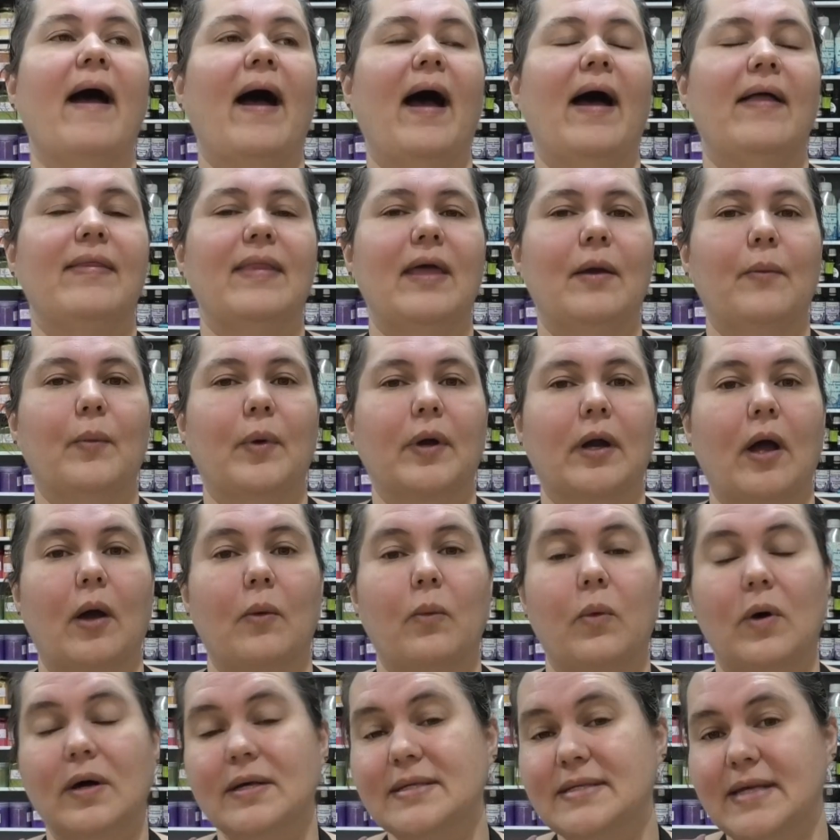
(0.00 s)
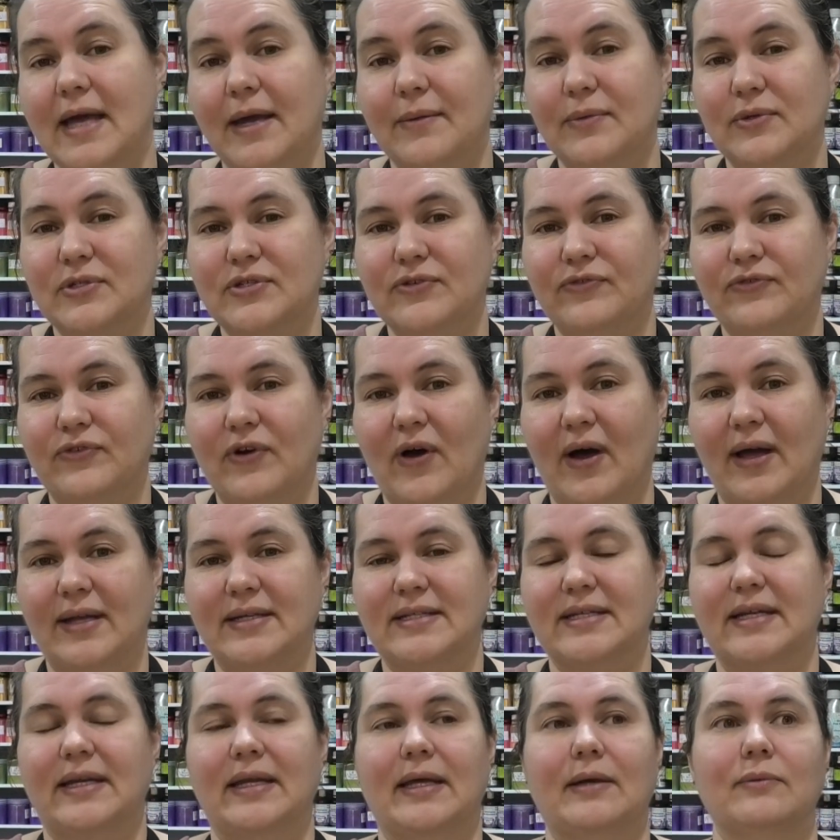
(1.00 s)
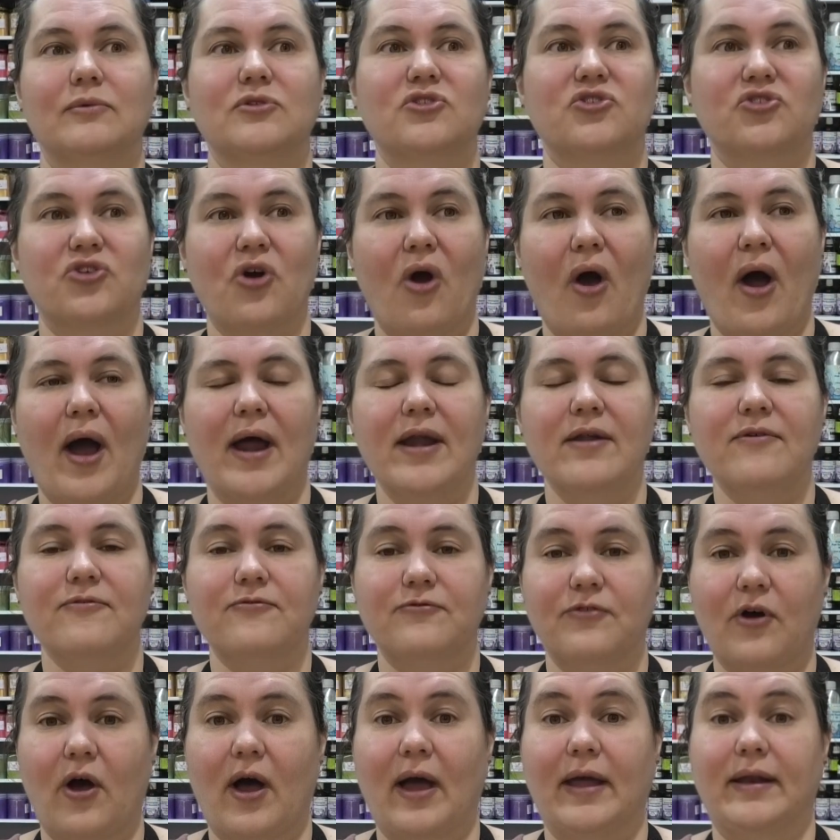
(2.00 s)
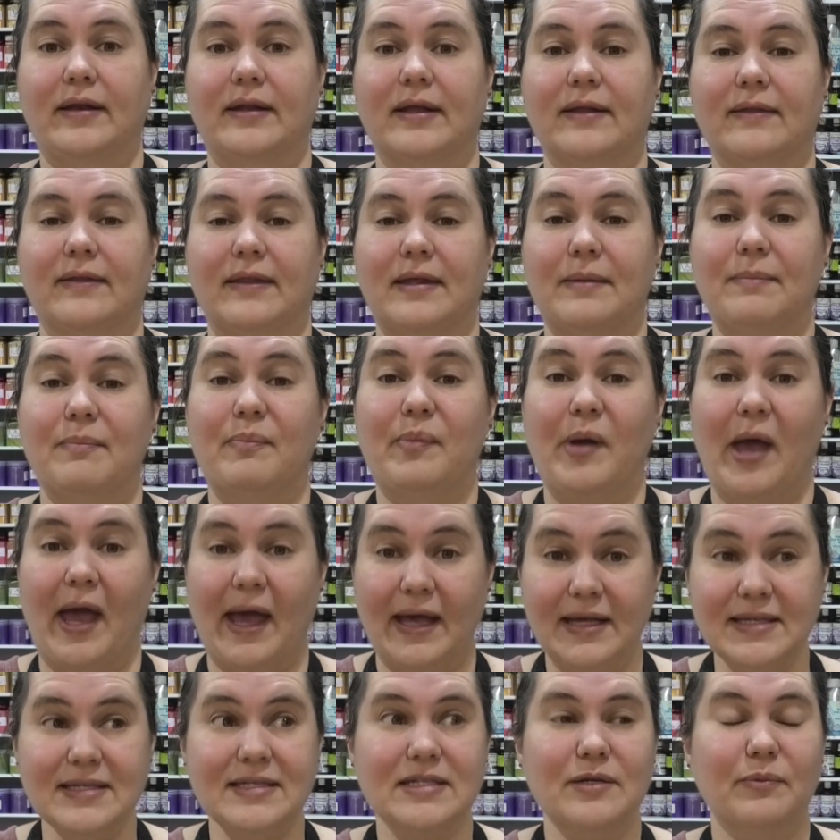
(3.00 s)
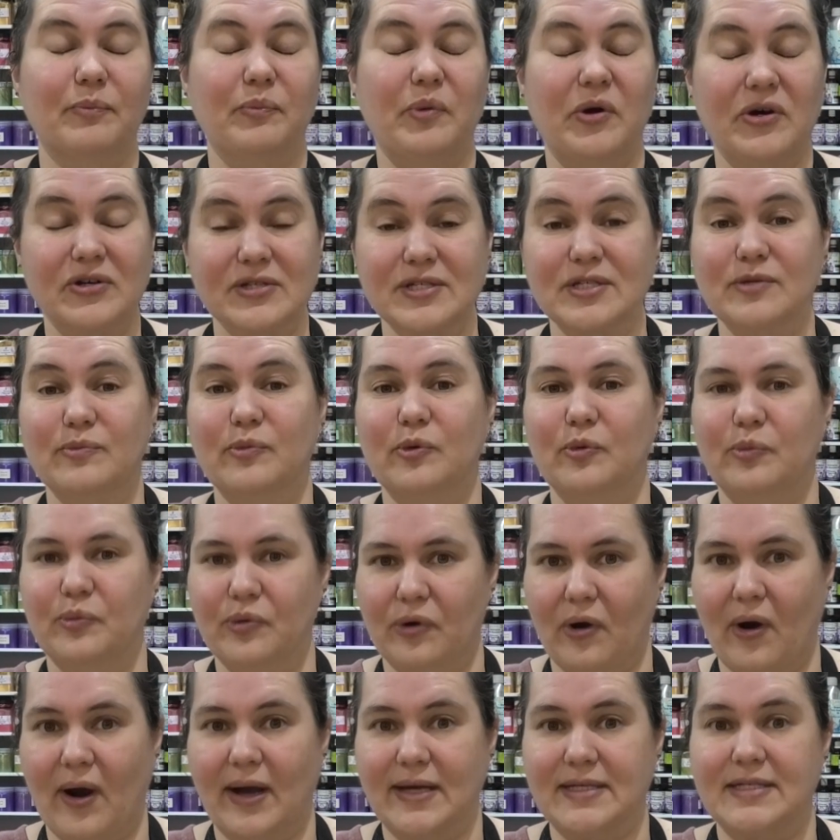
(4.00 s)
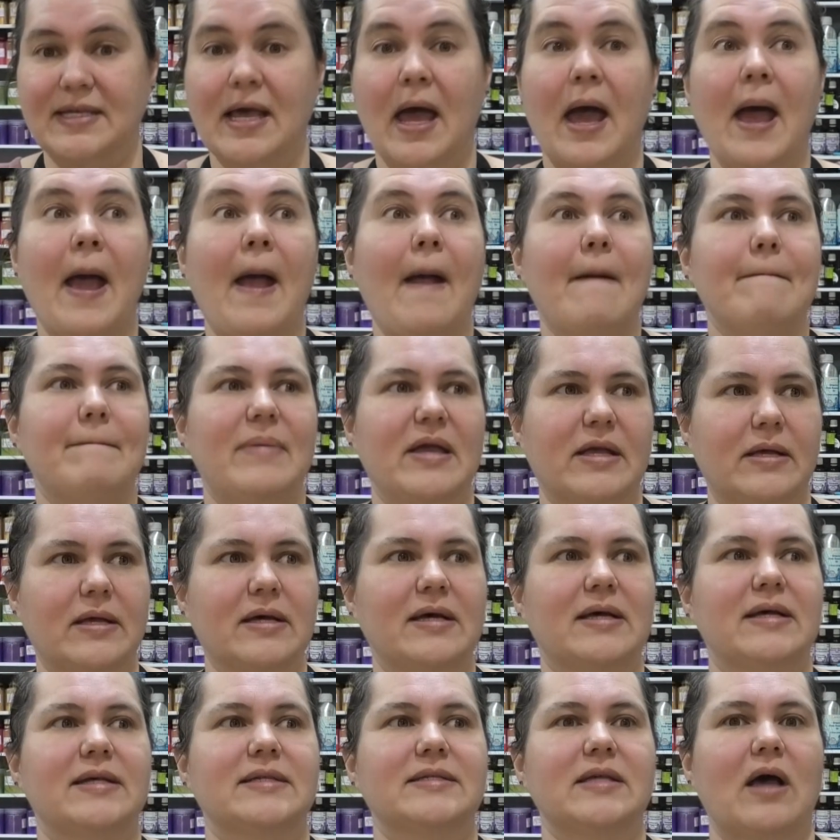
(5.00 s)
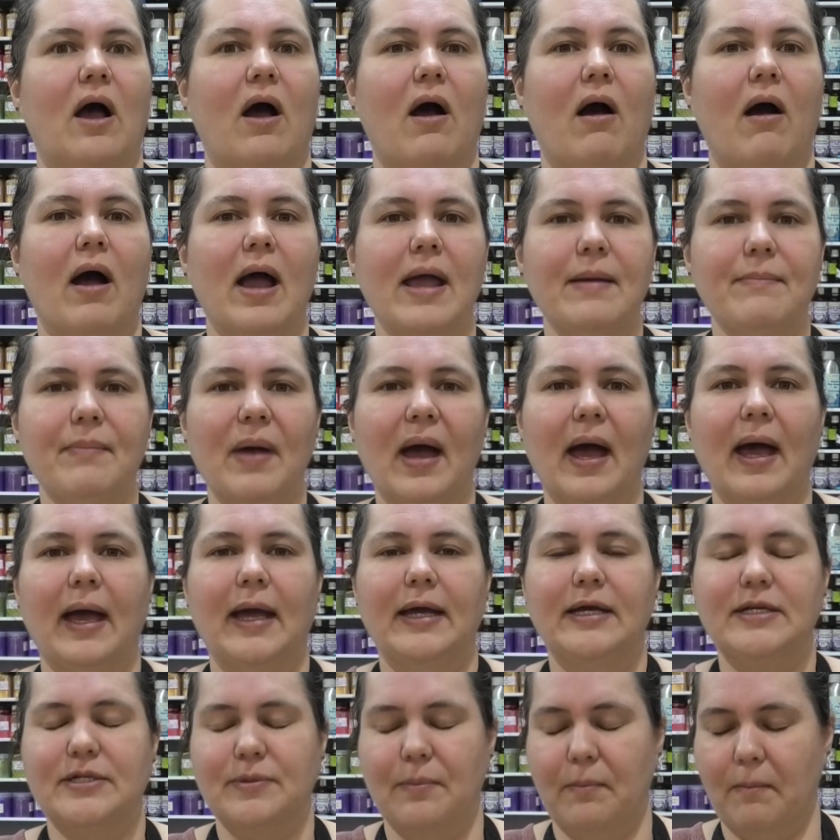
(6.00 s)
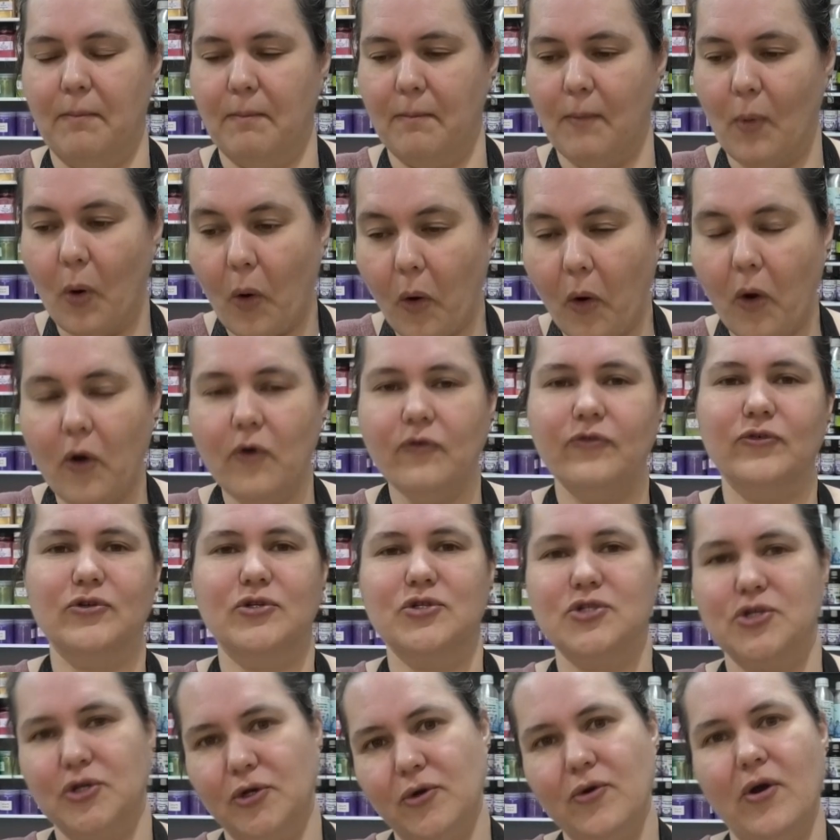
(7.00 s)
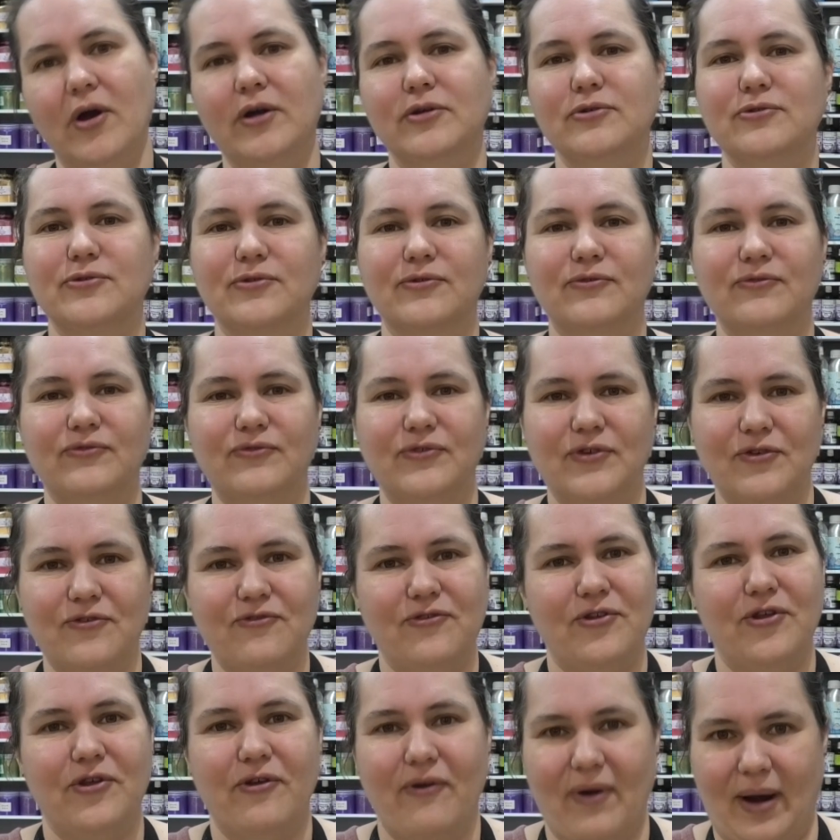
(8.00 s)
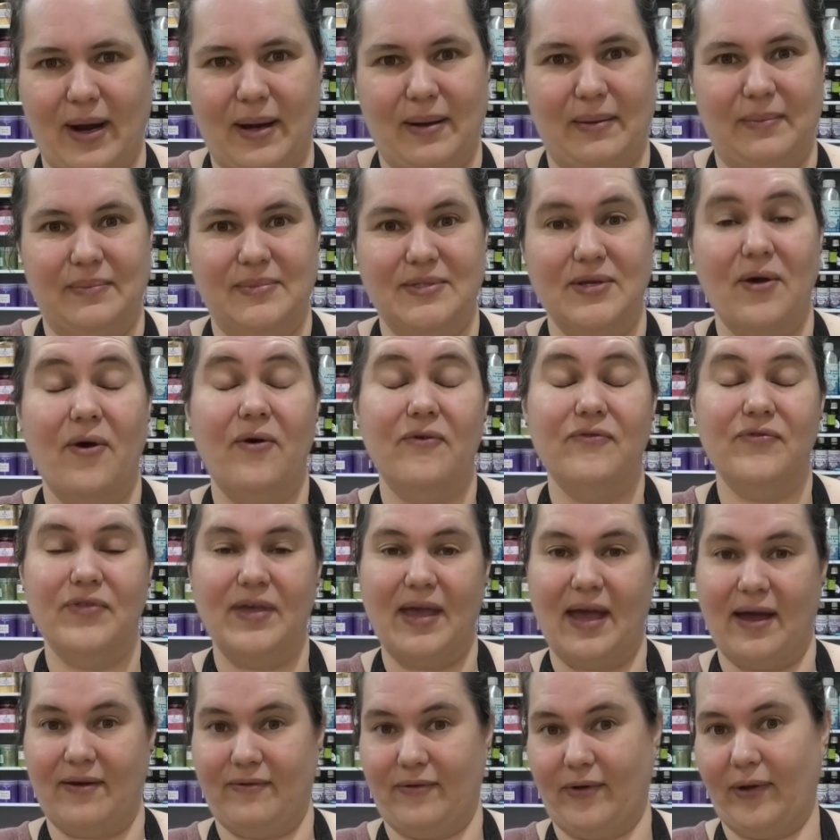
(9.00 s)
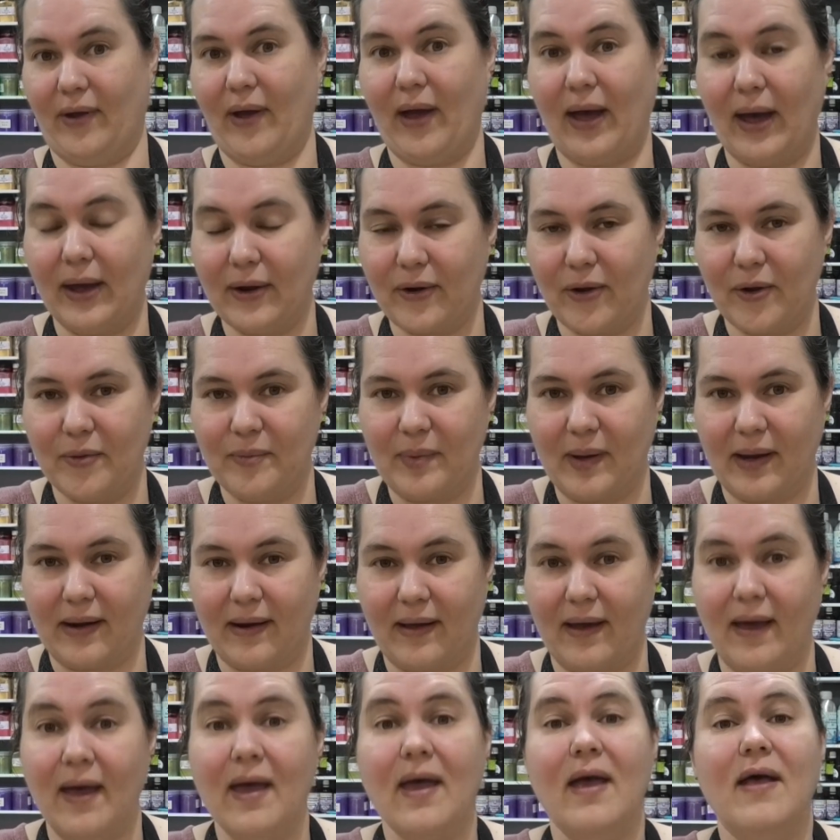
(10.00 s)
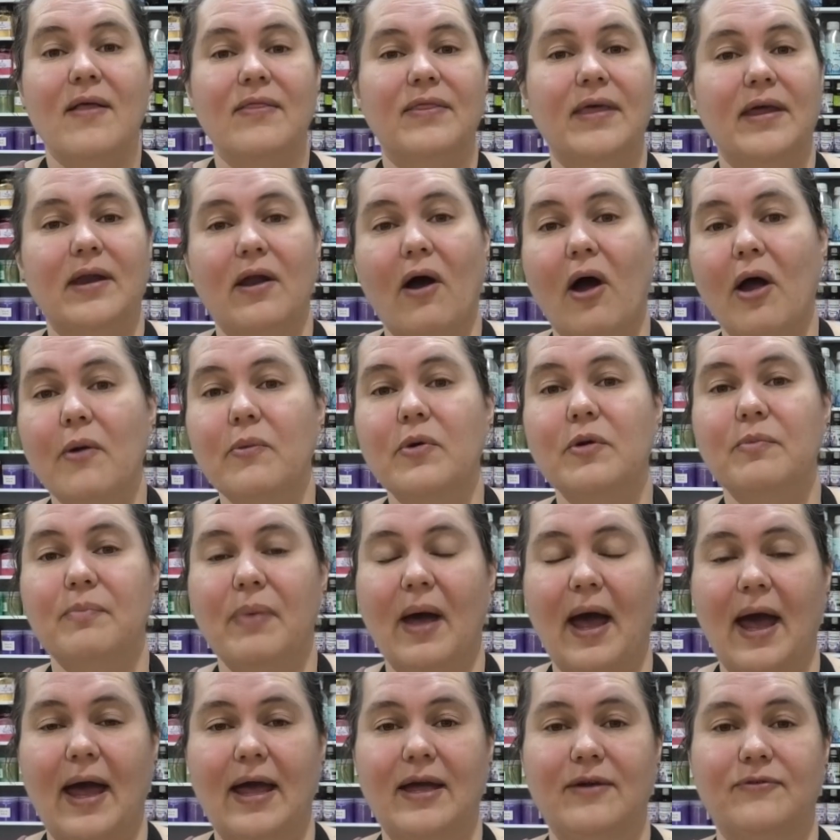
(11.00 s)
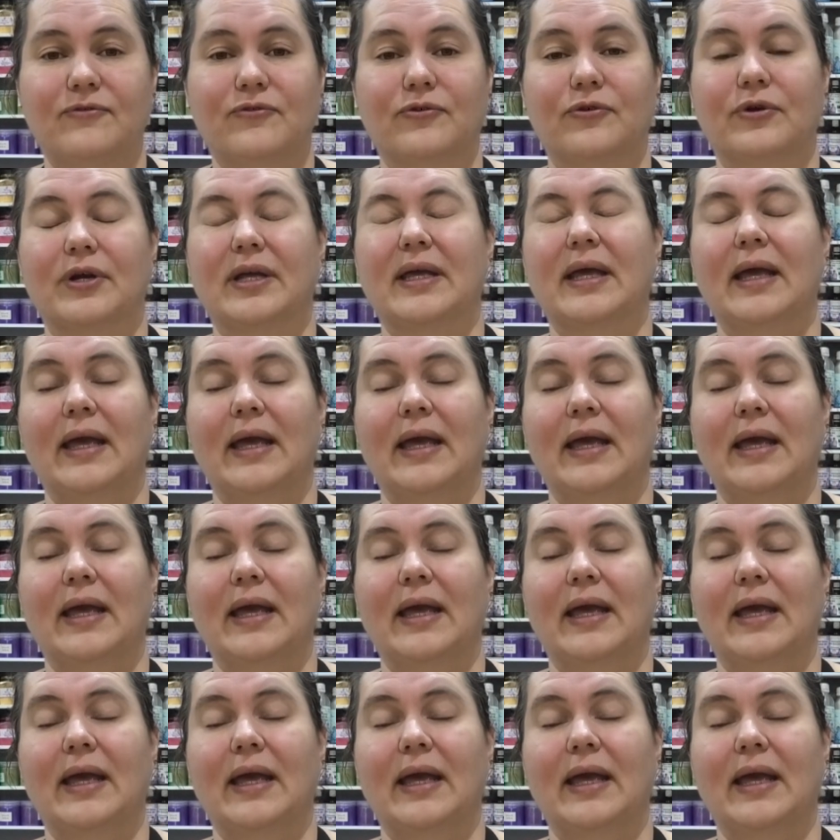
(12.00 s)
And then when I was able to find it, it was trying to find the best possible price, because I paid more for 250 grams of the avocado butter than I would pay for a